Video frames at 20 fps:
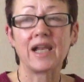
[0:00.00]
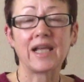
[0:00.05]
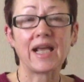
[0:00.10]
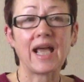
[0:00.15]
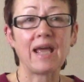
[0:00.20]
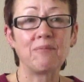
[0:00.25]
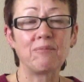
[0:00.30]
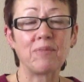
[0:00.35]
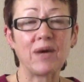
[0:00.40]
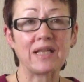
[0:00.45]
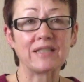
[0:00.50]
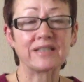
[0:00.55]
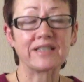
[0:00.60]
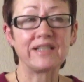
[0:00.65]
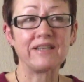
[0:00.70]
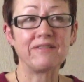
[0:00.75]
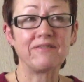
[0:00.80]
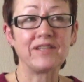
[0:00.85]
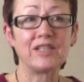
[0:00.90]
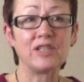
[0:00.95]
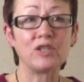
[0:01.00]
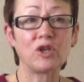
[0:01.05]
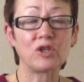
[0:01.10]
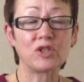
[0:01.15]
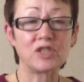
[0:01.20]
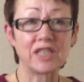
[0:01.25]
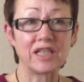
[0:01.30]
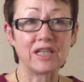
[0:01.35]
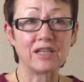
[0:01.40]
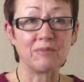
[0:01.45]
And I came back to live in
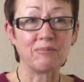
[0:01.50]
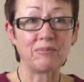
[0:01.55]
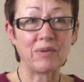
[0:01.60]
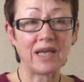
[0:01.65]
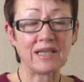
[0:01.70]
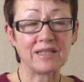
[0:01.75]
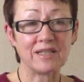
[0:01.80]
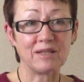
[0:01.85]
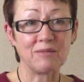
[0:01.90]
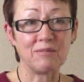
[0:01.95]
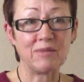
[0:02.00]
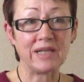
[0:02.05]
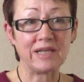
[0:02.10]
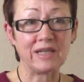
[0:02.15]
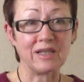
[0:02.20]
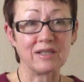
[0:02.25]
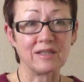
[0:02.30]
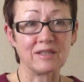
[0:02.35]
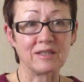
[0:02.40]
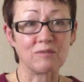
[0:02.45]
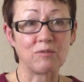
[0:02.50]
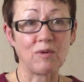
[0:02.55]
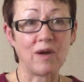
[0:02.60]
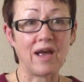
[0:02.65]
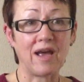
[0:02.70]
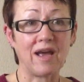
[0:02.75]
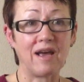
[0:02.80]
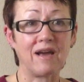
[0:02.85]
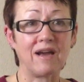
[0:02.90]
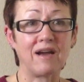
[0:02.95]
Nottingham, back to the Midlands,
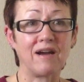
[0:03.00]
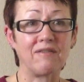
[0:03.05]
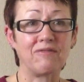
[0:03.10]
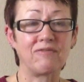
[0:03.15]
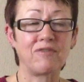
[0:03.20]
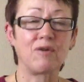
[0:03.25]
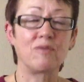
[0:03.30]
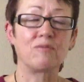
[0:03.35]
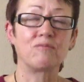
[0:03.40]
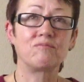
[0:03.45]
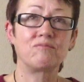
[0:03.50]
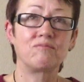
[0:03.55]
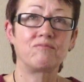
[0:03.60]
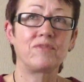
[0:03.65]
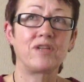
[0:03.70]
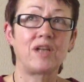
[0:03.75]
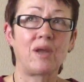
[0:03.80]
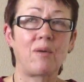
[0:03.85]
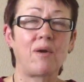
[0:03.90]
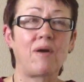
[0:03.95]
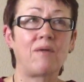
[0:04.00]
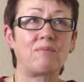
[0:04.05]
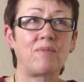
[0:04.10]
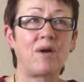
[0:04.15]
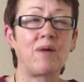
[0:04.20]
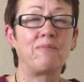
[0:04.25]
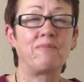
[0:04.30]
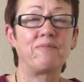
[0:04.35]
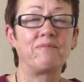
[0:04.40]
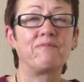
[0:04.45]
where I felt,
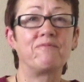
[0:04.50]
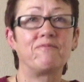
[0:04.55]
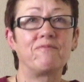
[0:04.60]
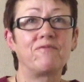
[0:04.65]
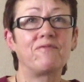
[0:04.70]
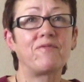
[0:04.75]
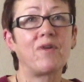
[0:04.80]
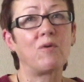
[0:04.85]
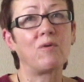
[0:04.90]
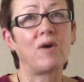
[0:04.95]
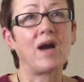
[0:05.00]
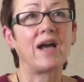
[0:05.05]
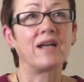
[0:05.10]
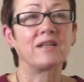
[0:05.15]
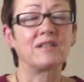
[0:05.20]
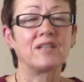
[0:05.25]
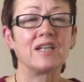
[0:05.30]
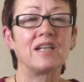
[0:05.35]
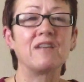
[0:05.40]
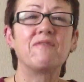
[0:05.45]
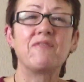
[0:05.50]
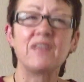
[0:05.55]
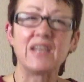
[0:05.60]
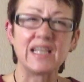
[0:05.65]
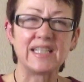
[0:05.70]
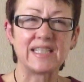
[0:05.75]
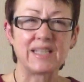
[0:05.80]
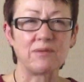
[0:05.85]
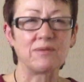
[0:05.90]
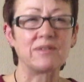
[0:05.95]
I felt I had an
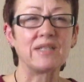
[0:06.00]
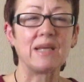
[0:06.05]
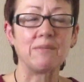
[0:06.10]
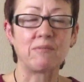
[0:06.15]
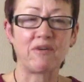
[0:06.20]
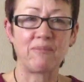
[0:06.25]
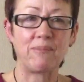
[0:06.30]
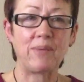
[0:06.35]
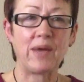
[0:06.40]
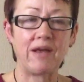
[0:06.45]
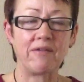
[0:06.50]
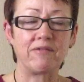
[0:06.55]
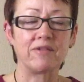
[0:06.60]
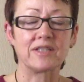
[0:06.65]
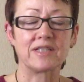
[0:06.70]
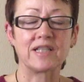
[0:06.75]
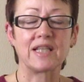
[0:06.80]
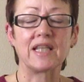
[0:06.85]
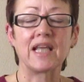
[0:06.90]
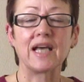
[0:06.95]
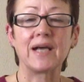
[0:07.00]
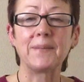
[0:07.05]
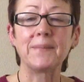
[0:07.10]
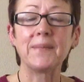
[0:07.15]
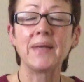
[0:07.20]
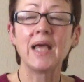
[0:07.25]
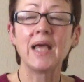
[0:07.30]
affinity. It was near my parents and that.